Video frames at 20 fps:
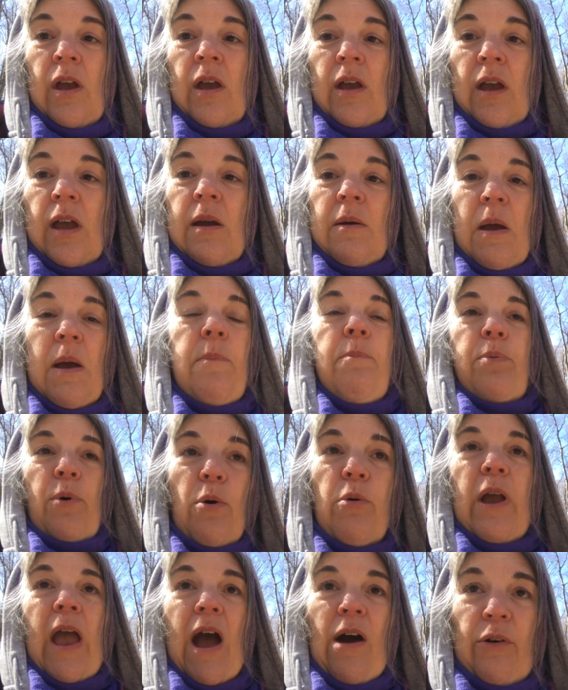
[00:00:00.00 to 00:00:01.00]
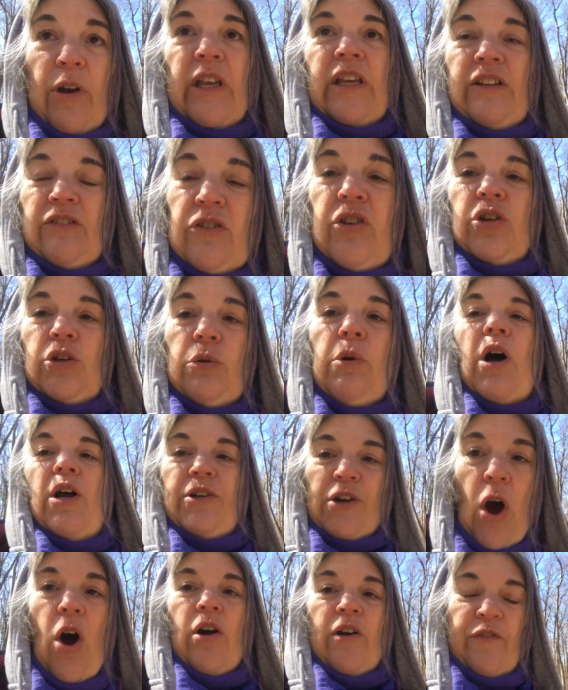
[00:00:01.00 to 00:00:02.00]
It broke out into a
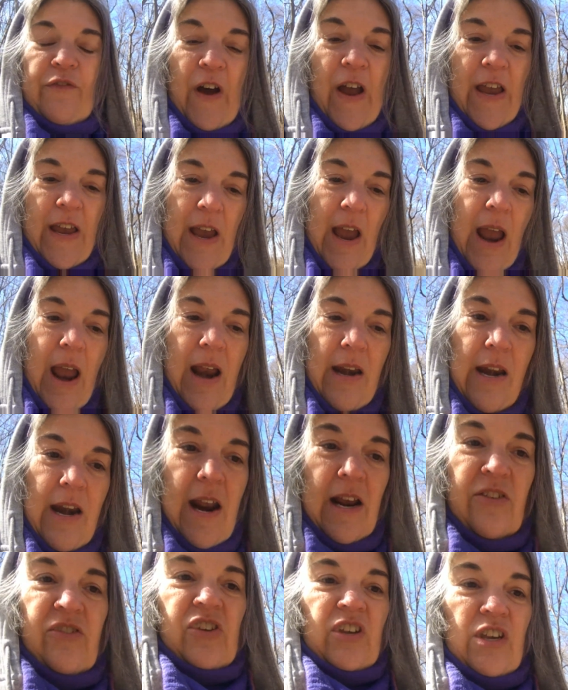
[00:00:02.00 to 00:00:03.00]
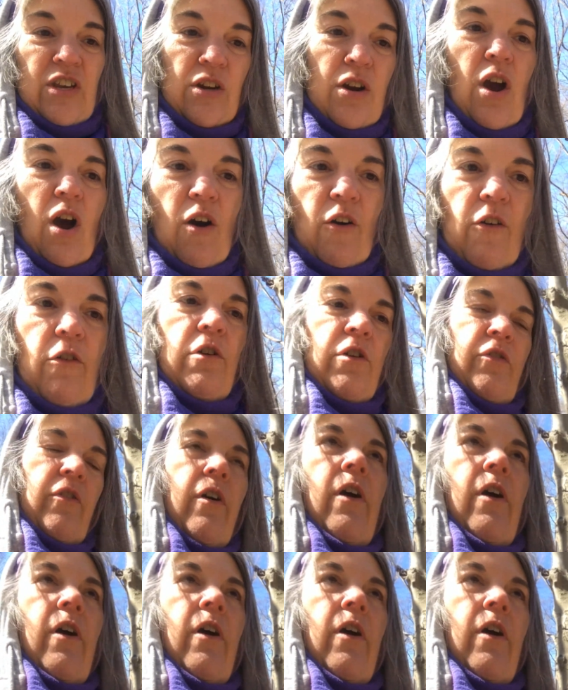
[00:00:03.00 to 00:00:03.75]
dog fight, and next thing you know,